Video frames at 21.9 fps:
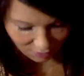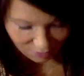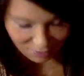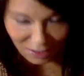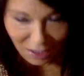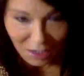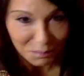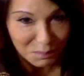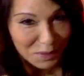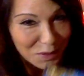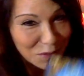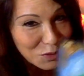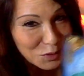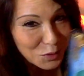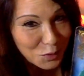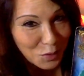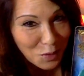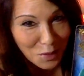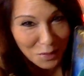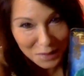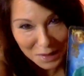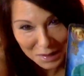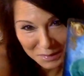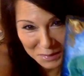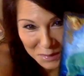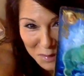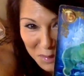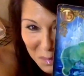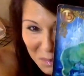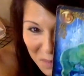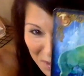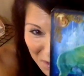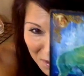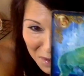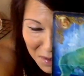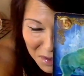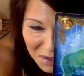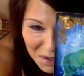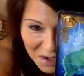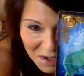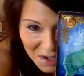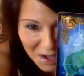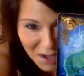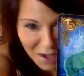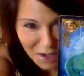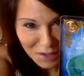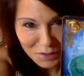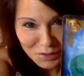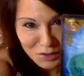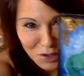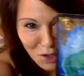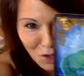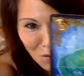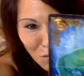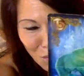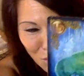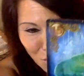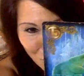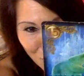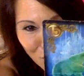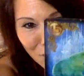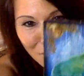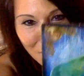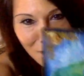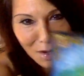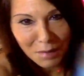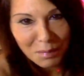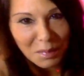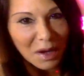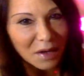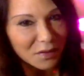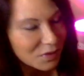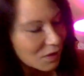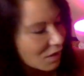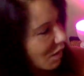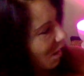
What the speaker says: Yeah, be strong has the bear. Don't worry about the